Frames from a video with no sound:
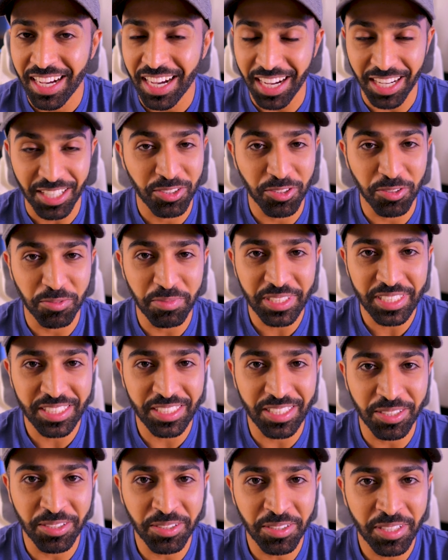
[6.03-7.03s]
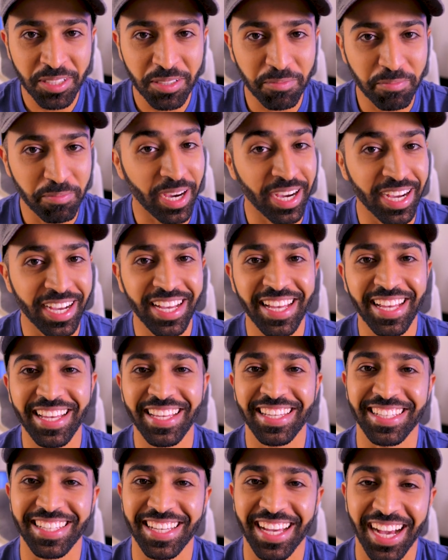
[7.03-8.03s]
I do miss you, but
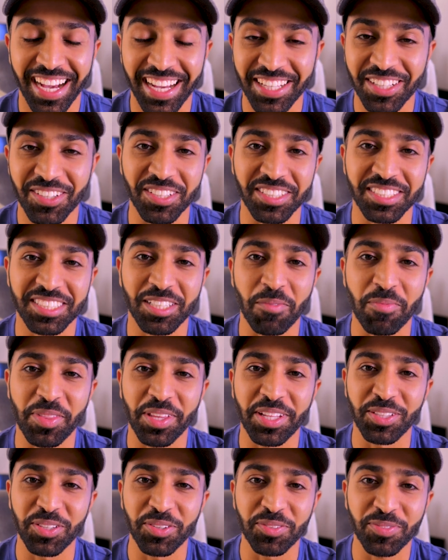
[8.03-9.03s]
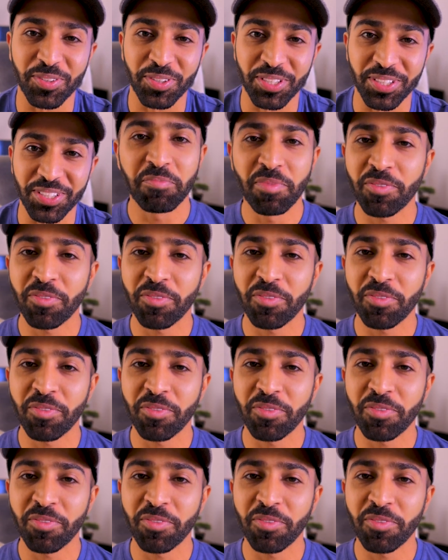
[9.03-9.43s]
hey, I got something new for you.